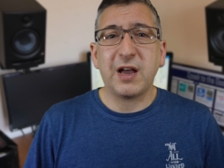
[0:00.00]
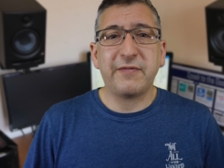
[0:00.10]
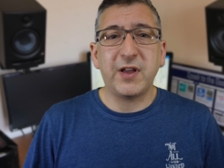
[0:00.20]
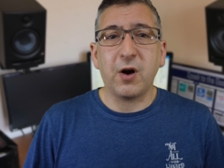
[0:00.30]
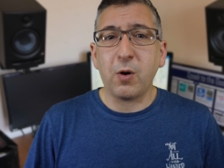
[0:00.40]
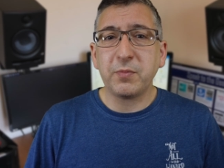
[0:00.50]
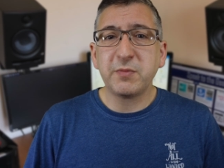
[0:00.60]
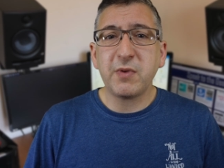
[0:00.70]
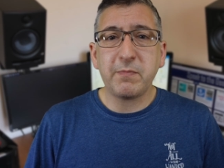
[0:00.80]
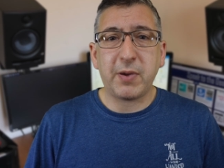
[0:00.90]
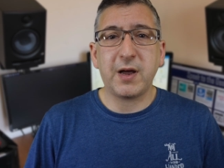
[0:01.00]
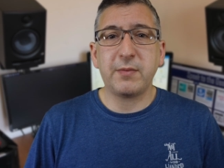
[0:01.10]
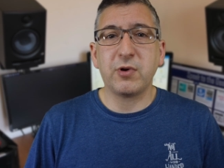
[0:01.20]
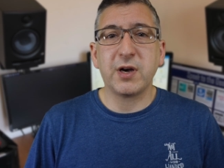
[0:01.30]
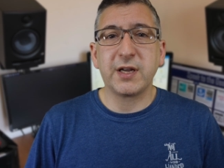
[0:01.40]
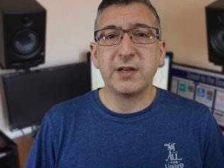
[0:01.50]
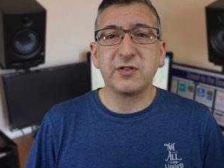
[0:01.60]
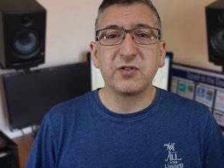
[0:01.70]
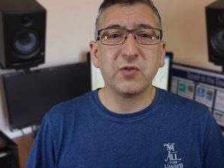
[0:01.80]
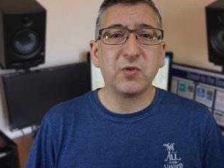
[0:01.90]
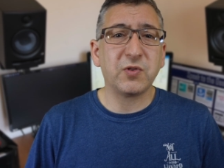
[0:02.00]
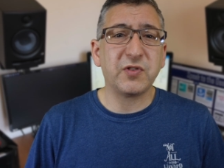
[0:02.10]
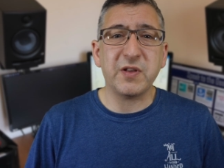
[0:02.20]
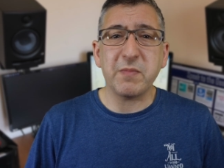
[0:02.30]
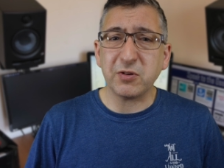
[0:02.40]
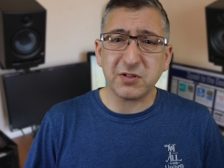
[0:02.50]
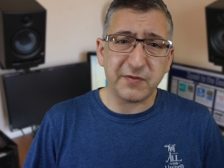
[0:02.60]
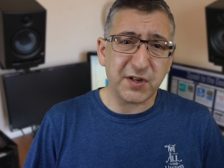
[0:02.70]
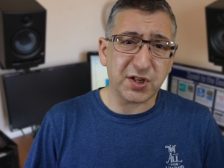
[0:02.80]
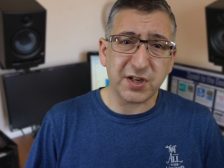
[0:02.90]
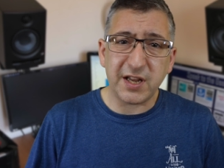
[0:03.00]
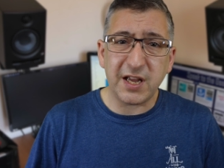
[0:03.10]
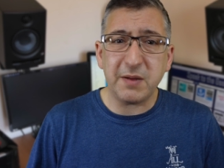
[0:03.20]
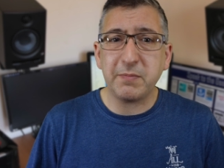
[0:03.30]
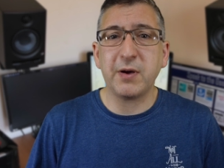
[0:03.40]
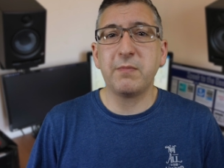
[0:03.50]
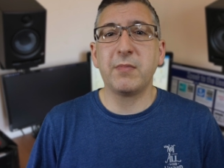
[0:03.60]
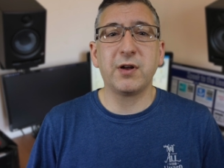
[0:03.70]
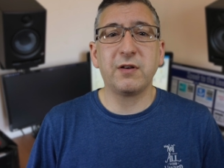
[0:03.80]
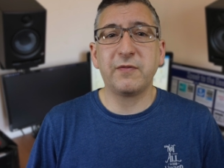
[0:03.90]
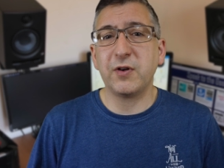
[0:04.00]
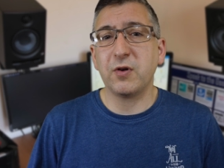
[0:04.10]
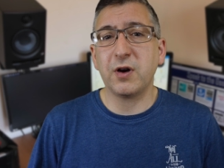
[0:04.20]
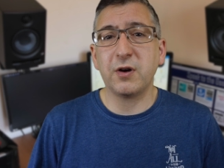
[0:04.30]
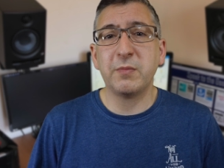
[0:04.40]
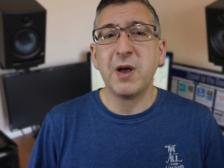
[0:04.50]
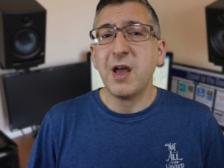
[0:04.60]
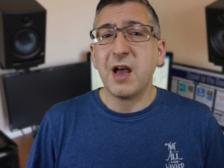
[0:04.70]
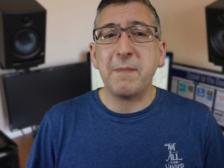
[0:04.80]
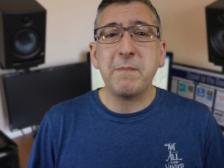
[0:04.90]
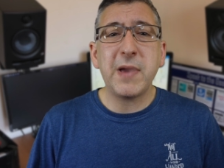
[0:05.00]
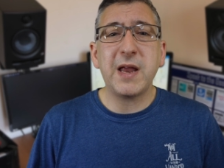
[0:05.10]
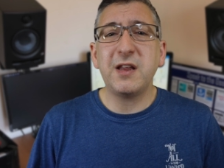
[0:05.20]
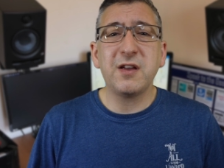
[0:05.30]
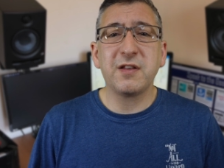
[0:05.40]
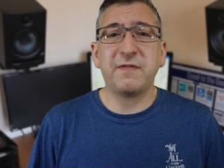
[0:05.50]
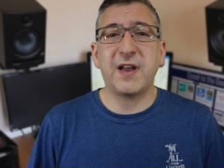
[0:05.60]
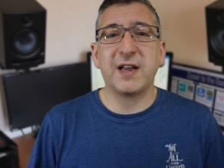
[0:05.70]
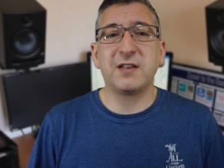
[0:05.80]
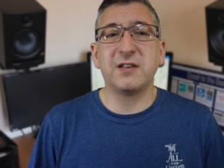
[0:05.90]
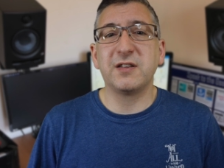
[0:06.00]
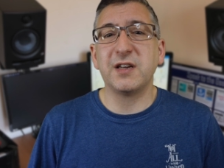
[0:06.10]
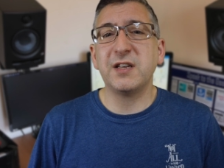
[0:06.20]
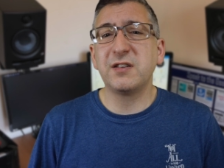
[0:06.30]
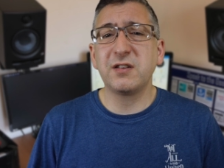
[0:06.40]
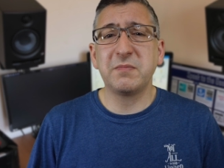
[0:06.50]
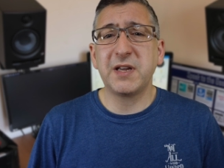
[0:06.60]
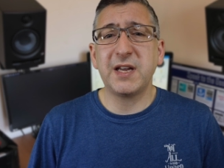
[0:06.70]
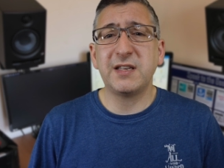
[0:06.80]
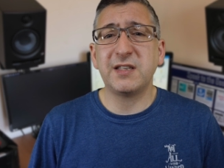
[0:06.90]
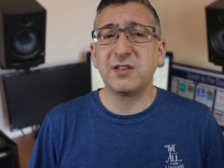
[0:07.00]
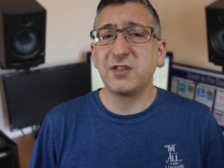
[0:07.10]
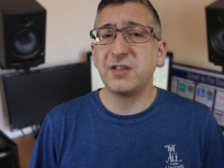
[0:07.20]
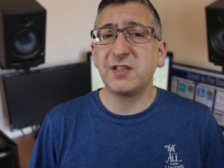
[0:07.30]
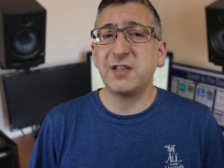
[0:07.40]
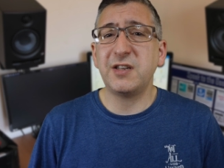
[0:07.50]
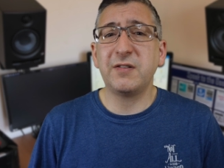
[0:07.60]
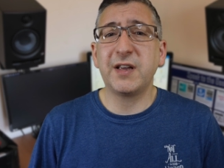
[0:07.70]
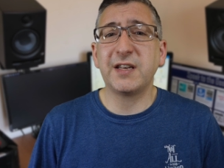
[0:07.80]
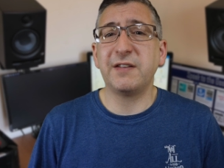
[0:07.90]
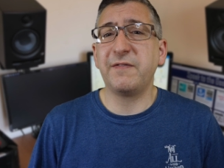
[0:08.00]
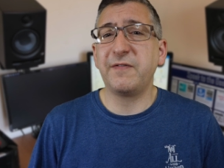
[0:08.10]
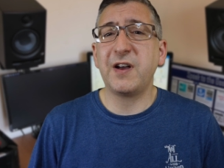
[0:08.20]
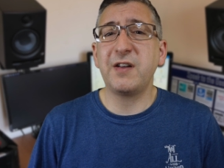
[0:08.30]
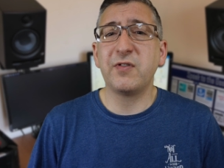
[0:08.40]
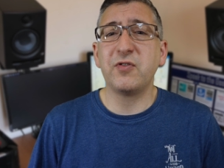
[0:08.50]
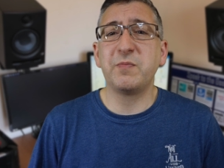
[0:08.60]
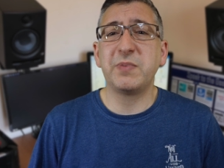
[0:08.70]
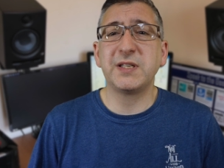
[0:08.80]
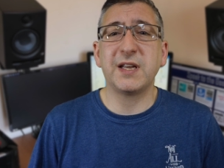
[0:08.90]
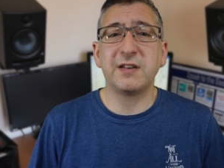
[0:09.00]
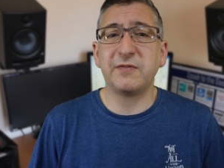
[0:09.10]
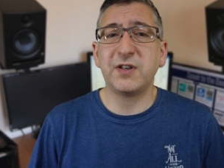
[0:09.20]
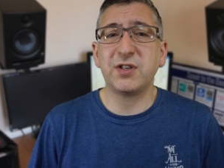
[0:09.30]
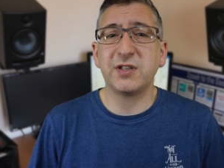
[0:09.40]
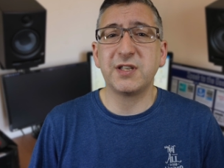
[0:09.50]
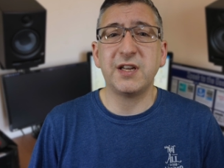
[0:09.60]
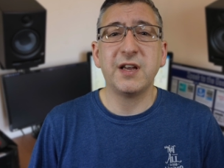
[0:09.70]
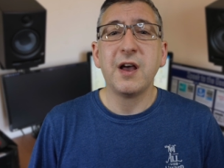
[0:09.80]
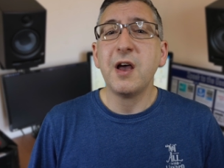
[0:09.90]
have the optimum pipework installed, the most efficient heat pump model for your home, and many other factors that in some cases could see you getting 500% efficiency.